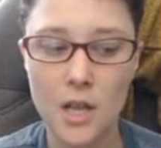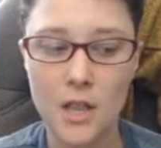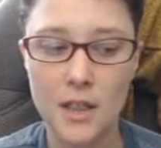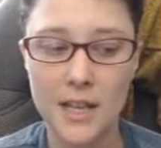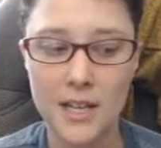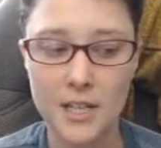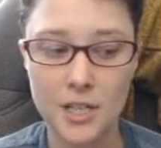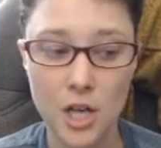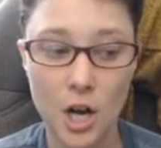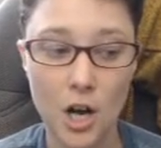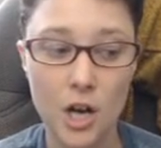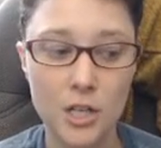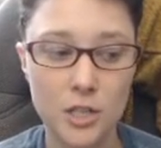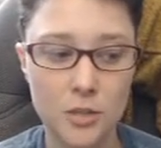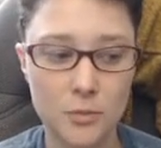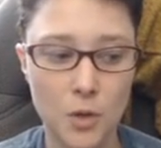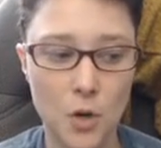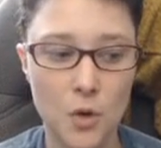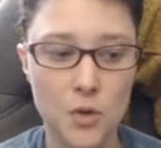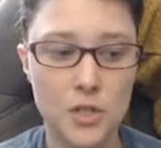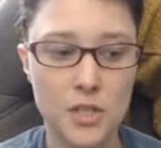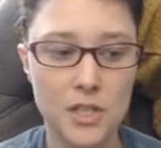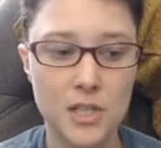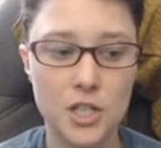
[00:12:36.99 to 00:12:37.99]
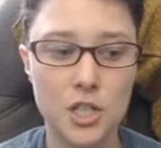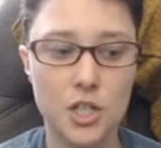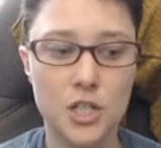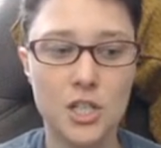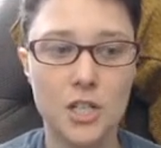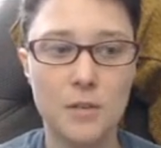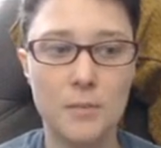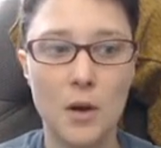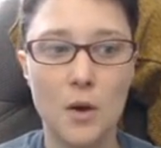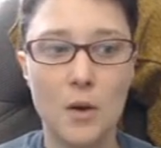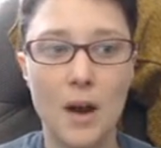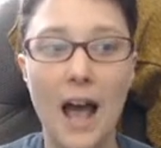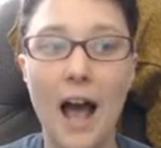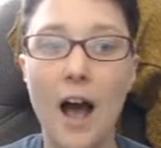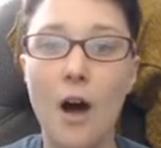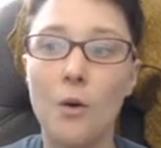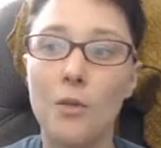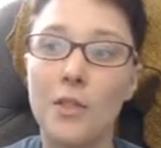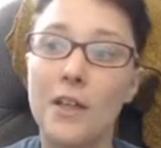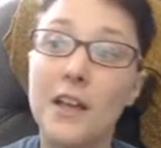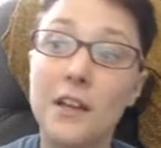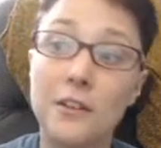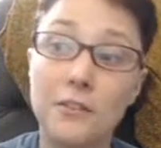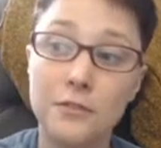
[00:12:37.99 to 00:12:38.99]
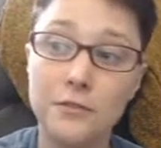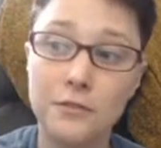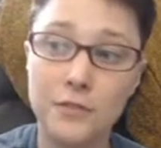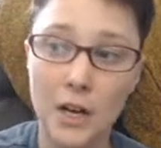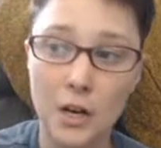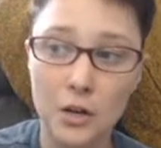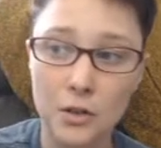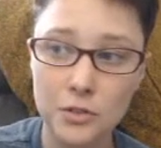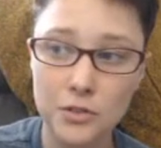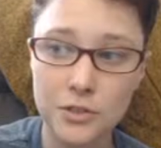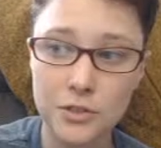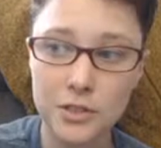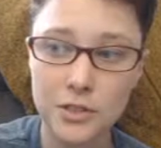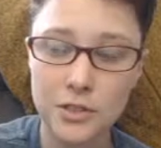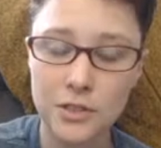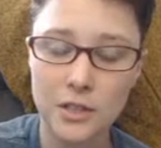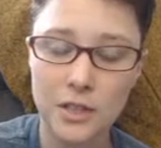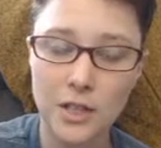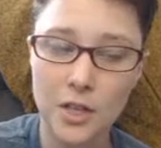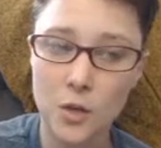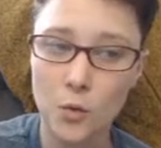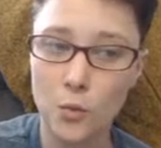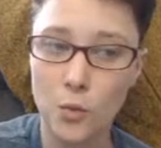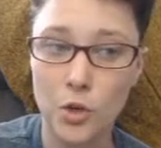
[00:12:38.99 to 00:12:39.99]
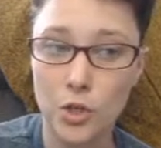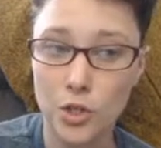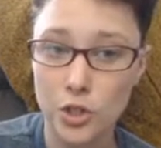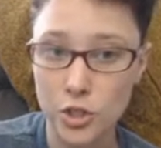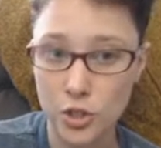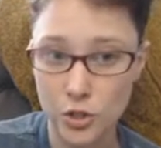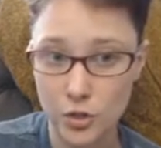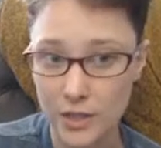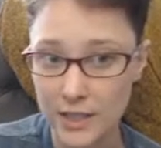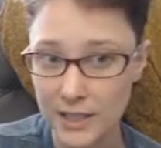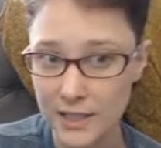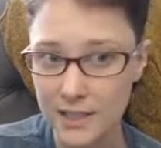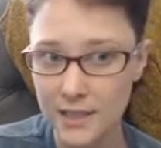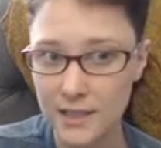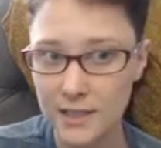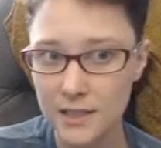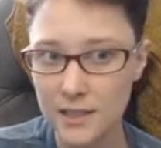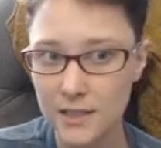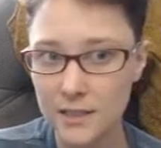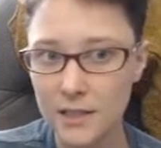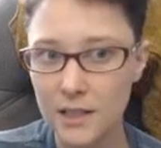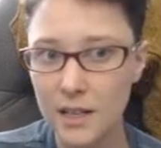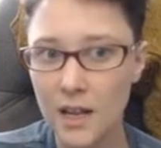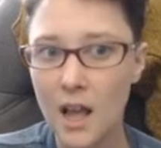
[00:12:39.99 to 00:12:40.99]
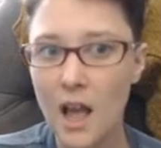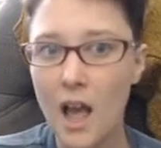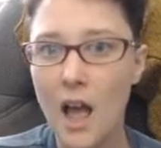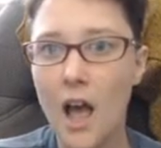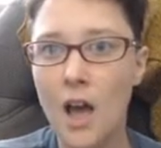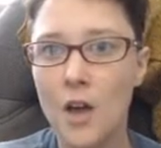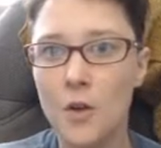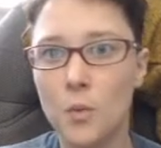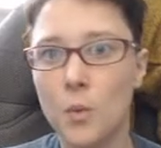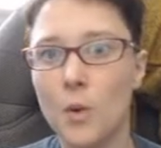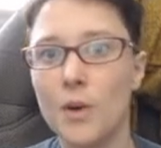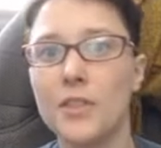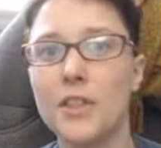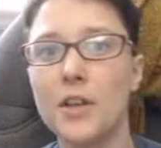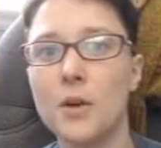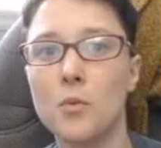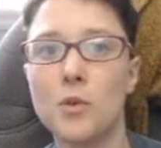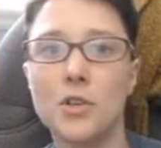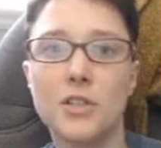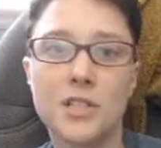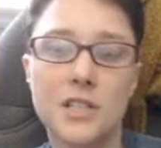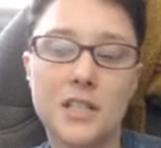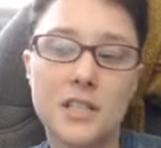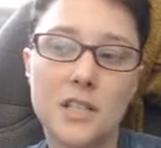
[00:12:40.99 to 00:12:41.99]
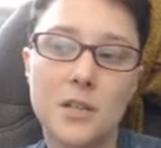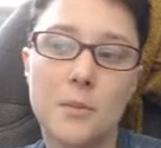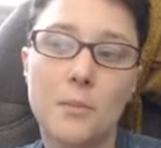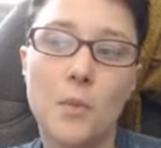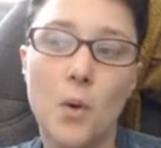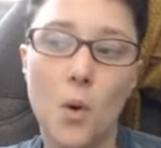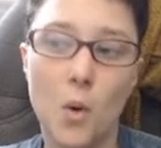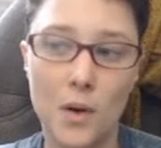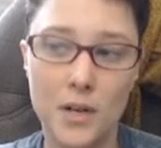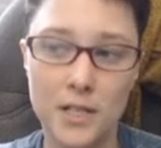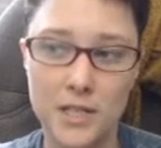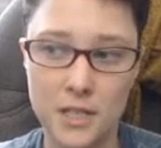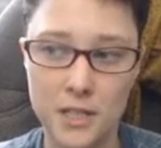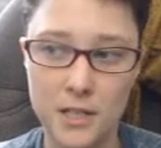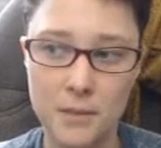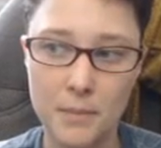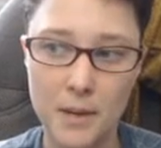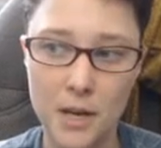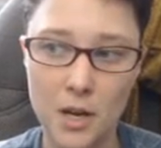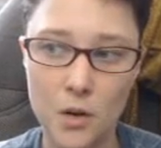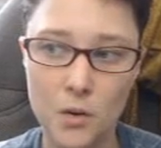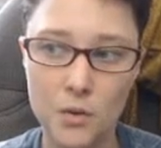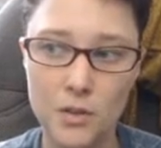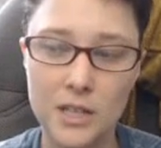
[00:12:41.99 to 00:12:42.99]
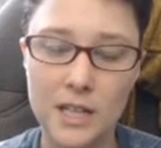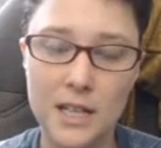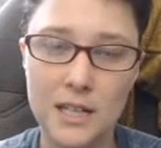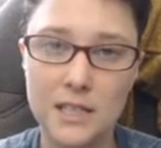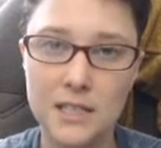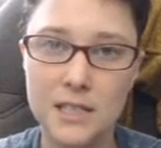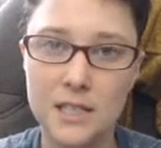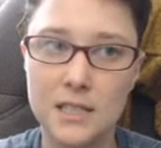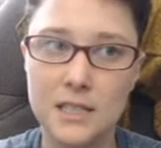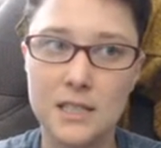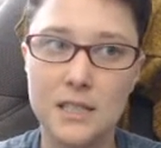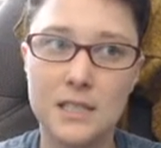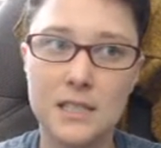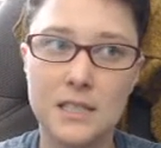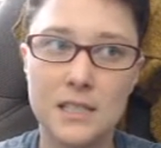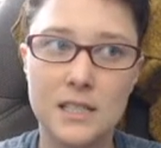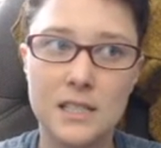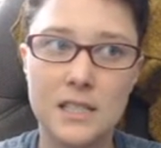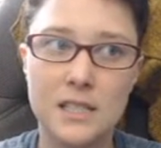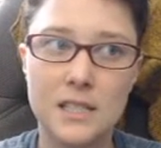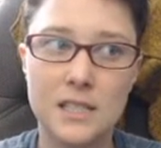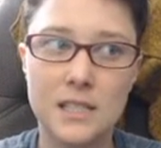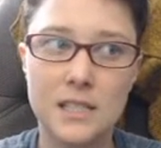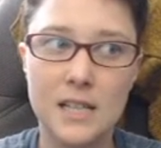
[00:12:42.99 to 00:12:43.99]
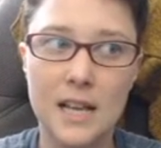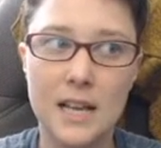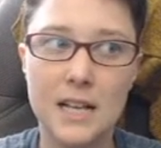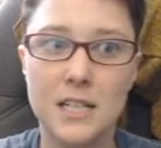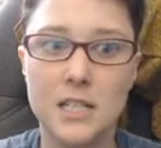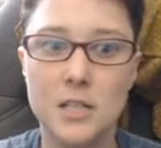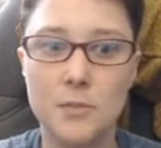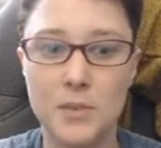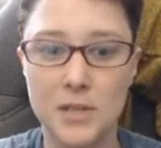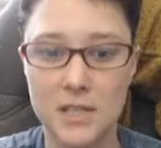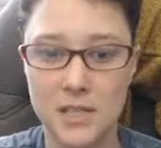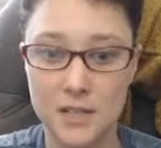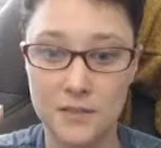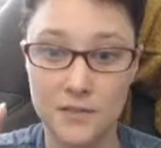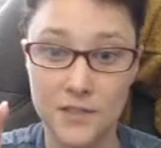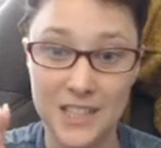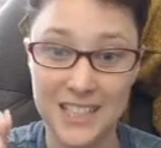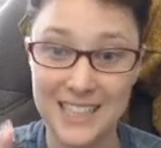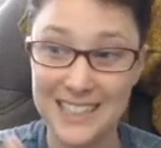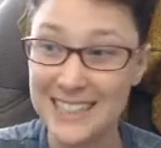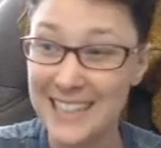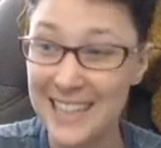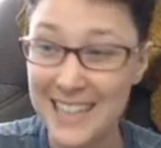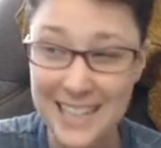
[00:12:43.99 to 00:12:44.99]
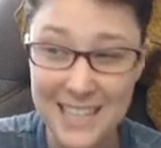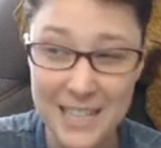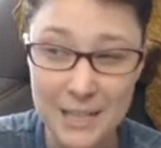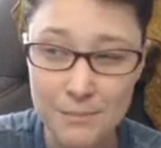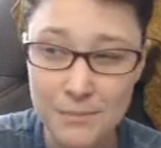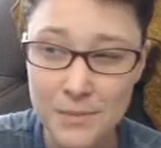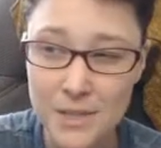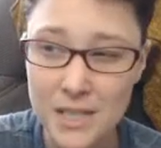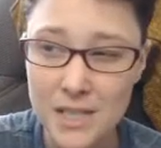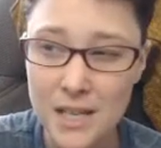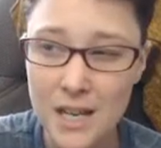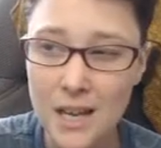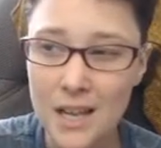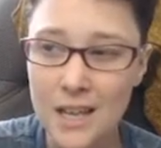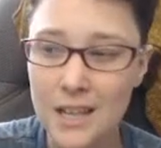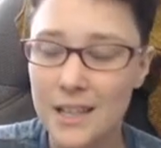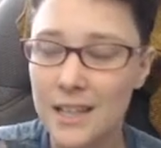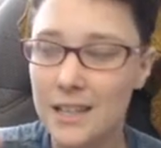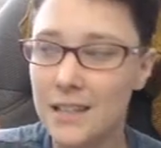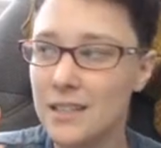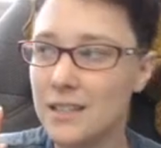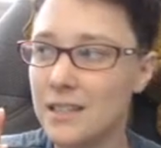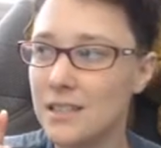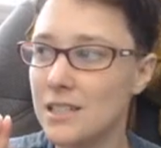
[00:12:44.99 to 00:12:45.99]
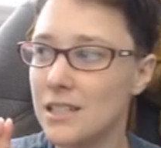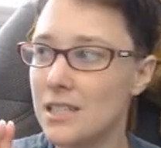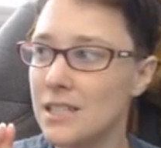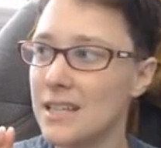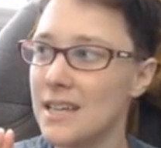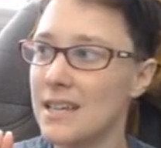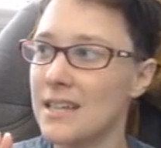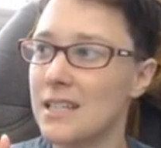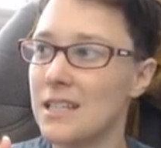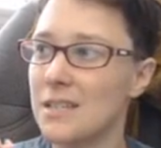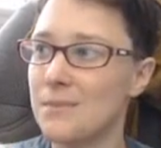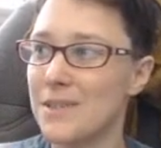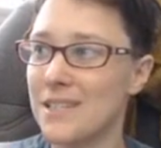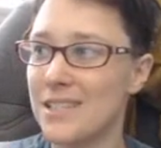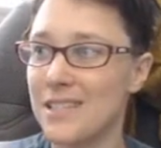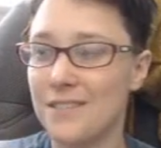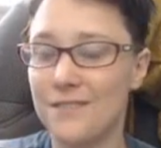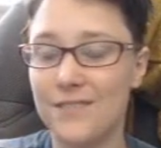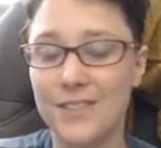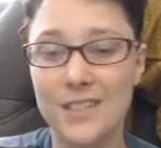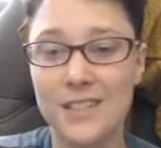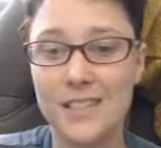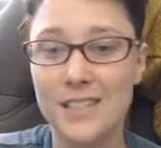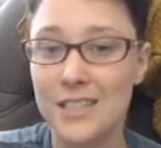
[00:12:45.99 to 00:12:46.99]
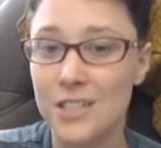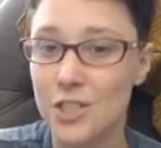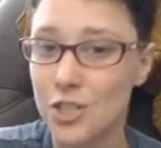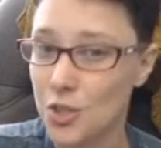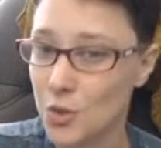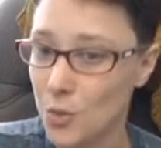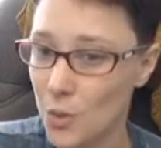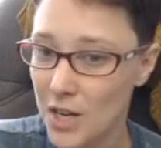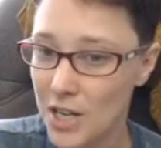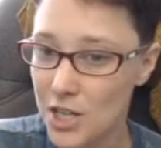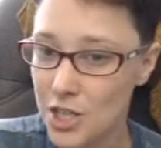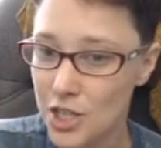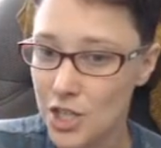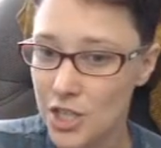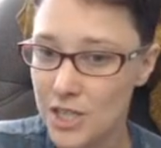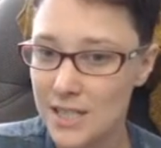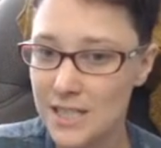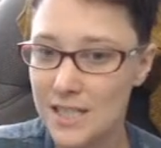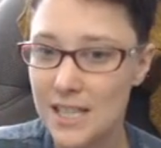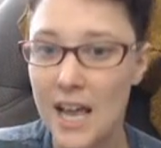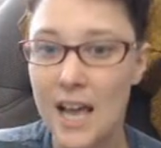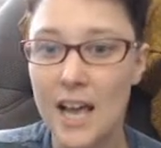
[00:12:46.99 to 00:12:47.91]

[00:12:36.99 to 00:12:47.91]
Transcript: They talked mostly just about how they felt they were treated and what they were disappointed about. They didn't say specific names. They didn't say specific situations.